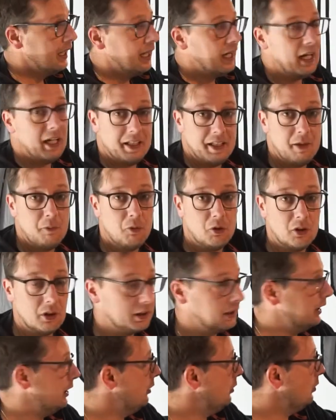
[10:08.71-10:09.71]
And then we're
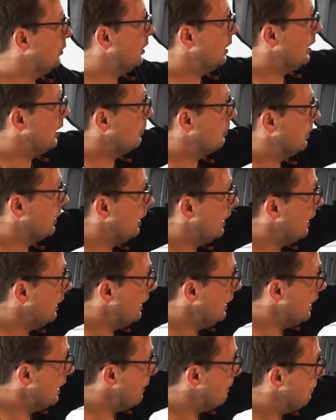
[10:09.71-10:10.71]
going to apply
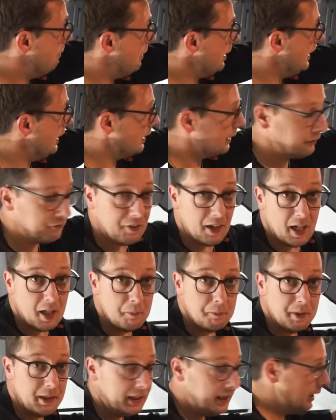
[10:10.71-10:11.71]
a big
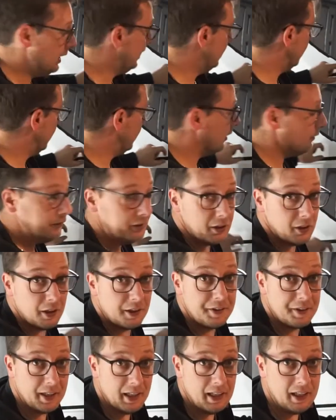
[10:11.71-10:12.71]
fat bead of
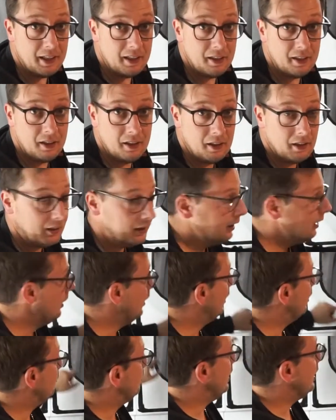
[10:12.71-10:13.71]
urethane
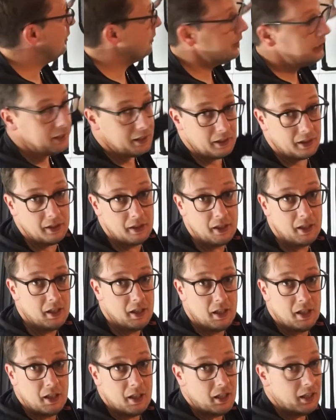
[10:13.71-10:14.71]
around it,
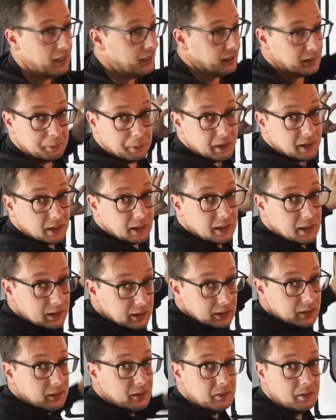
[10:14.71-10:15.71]
and it's basically
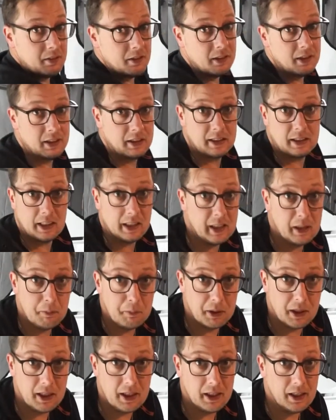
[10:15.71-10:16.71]
just stick and
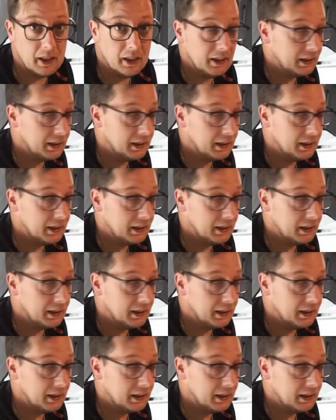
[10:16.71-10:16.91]
play.